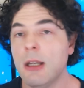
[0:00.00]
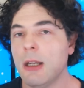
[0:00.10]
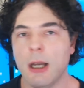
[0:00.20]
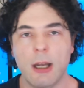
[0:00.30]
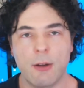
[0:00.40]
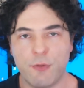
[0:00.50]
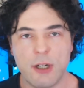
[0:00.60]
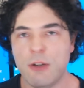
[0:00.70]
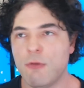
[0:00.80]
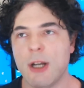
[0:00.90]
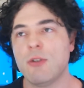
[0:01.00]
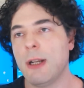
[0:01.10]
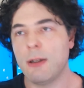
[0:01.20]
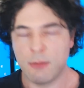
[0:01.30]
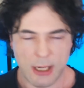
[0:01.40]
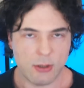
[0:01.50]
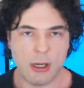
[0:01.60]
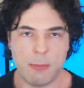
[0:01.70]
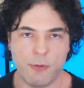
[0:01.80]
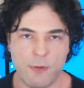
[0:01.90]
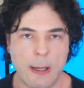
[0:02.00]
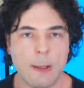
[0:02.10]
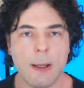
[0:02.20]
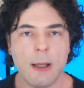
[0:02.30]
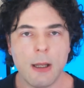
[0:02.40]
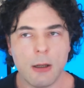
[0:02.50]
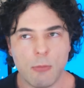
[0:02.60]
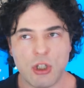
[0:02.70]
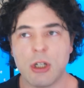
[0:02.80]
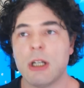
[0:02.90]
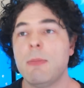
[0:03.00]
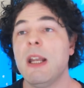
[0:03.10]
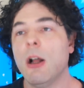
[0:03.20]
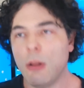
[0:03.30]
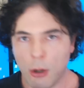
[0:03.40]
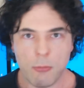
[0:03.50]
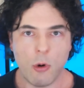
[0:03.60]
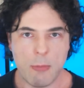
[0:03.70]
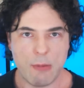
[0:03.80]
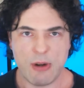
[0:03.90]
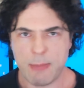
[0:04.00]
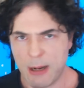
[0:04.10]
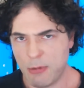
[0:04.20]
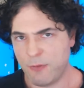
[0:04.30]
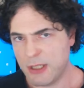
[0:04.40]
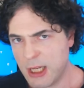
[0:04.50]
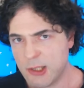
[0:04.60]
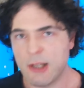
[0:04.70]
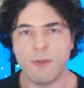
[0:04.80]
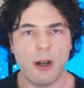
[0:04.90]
uh, 3D rendering, that type of thing, which are going to be a lot more memory bandwidth intensive.